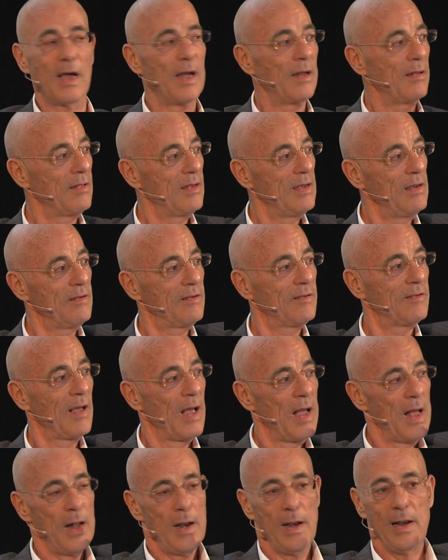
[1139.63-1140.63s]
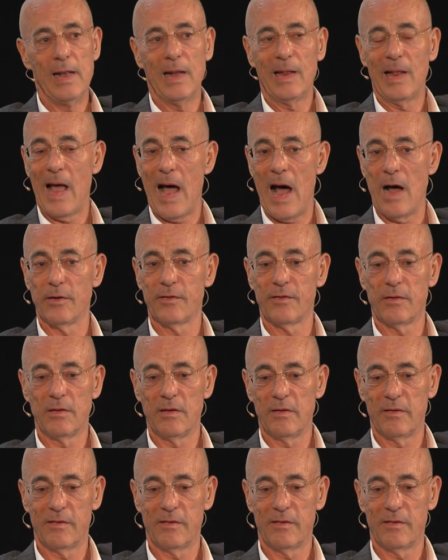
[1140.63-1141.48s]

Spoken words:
And this little house on the